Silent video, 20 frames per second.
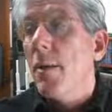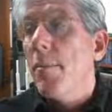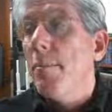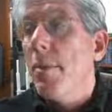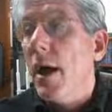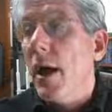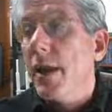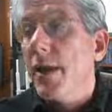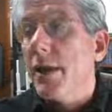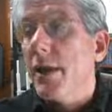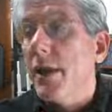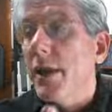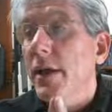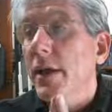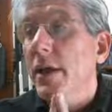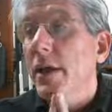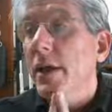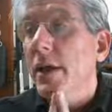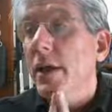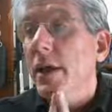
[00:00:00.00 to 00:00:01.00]
But
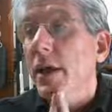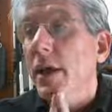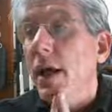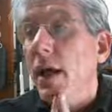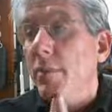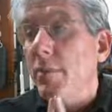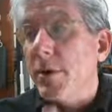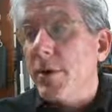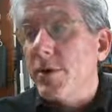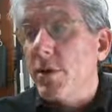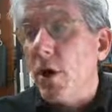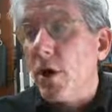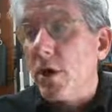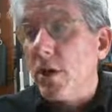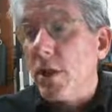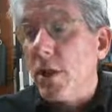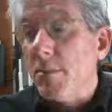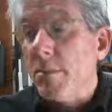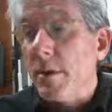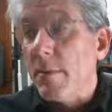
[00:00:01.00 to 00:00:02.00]
I'm going to talk a
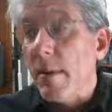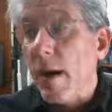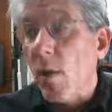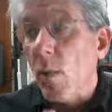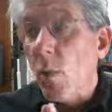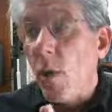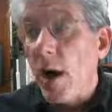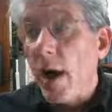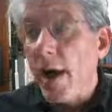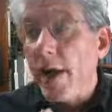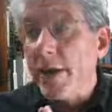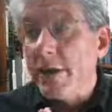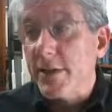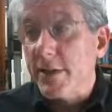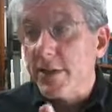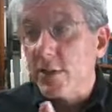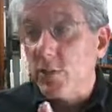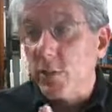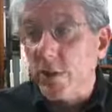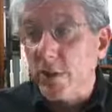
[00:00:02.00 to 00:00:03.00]
little bit about why it
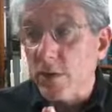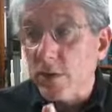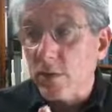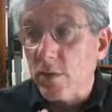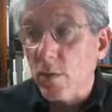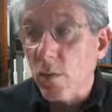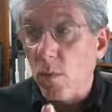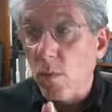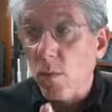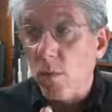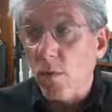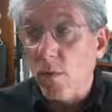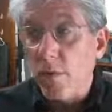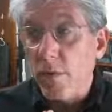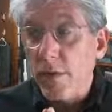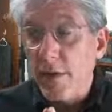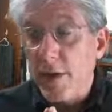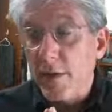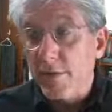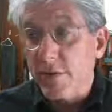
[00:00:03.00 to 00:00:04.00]
doesn't really
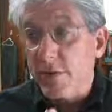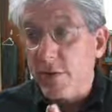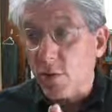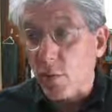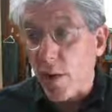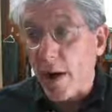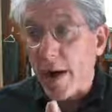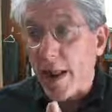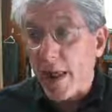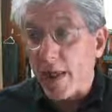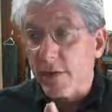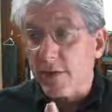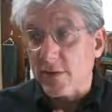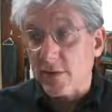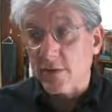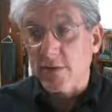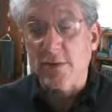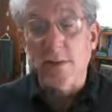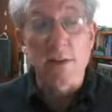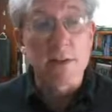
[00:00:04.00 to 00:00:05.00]
give us the right
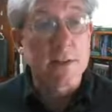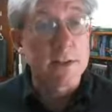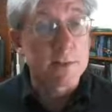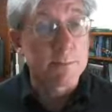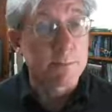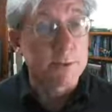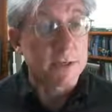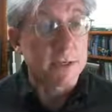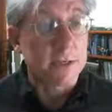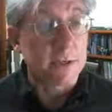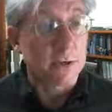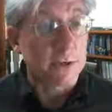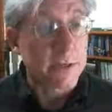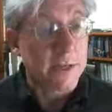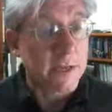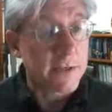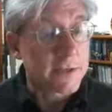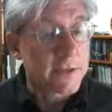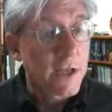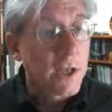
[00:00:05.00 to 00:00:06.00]
answers in this particular
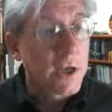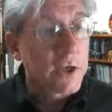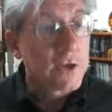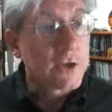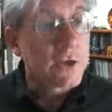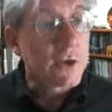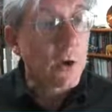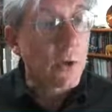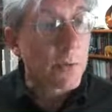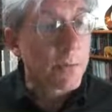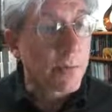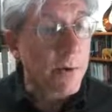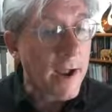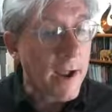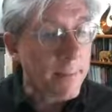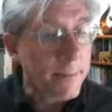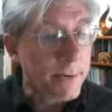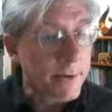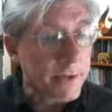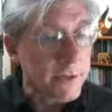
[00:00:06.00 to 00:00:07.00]
case. So the
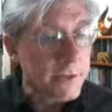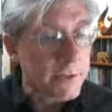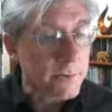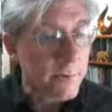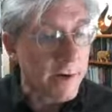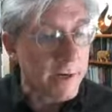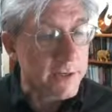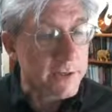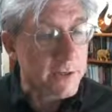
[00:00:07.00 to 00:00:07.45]
properties, right?